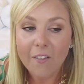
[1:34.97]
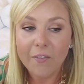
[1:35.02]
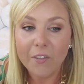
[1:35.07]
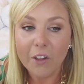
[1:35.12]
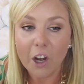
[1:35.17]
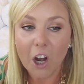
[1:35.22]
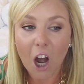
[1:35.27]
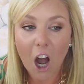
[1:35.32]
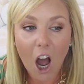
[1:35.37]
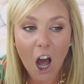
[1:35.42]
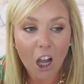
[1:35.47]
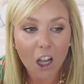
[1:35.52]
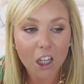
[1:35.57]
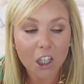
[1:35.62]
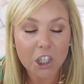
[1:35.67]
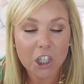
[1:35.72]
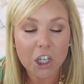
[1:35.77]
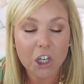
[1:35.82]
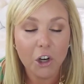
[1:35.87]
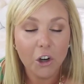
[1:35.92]
the
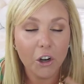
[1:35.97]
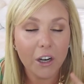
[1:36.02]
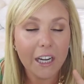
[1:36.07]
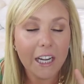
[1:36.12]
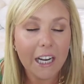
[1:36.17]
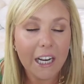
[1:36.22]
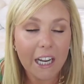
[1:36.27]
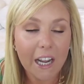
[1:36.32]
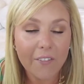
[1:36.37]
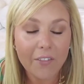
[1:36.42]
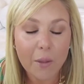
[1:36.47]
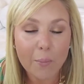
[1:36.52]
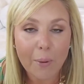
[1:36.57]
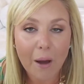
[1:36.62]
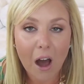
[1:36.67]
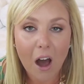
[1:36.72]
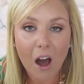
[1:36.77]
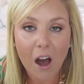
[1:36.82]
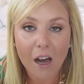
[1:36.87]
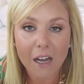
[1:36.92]
collagen or any of the
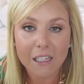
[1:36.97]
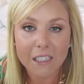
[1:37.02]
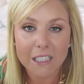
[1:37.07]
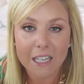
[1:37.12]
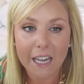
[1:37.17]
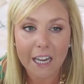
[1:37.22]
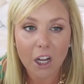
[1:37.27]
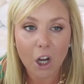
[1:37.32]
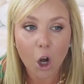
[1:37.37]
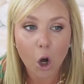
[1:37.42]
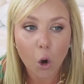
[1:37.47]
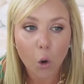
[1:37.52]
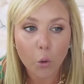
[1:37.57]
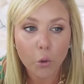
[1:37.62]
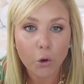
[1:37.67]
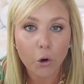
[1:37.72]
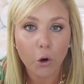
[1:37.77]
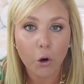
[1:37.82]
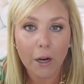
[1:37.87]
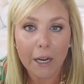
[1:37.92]
Pond's like
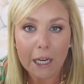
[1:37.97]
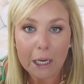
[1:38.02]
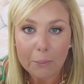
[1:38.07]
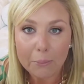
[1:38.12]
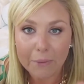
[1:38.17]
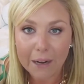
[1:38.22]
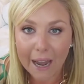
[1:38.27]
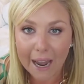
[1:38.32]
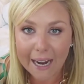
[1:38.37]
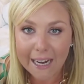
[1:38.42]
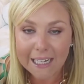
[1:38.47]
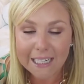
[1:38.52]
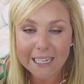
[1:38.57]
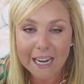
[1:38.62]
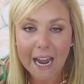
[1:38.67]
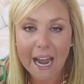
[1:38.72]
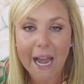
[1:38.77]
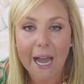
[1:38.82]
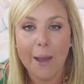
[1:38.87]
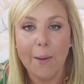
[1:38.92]
cold cream,
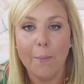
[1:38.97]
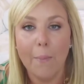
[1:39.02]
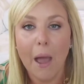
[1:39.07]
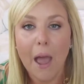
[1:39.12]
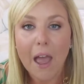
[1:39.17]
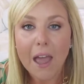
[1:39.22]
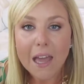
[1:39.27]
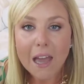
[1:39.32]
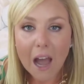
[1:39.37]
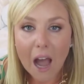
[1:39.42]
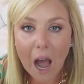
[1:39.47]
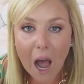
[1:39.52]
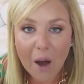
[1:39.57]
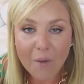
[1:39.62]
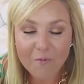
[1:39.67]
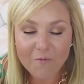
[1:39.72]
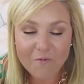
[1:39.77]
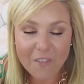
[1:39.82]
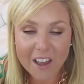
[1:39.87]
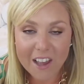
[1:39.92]
nighttime
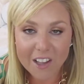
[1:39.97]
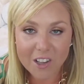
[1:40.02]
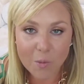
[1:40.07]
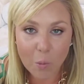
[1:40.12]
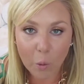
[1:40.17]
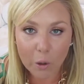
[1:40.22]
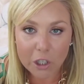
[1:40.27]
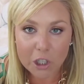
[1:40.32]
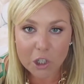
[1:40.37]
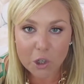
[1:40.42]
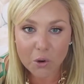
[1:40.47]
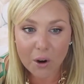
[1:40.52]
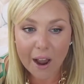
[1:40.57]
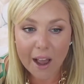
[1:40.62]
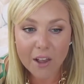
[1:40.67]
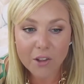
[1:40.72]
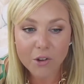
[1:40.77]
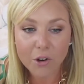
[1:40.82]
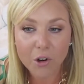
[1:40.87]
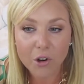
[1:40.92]
um, face
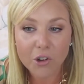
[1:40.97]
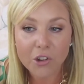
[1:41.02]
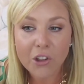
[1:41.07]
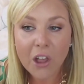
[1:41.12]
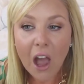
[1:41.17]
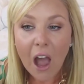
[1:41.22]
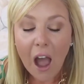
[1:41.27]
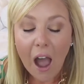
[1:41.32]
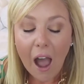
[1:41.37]
moisturizers.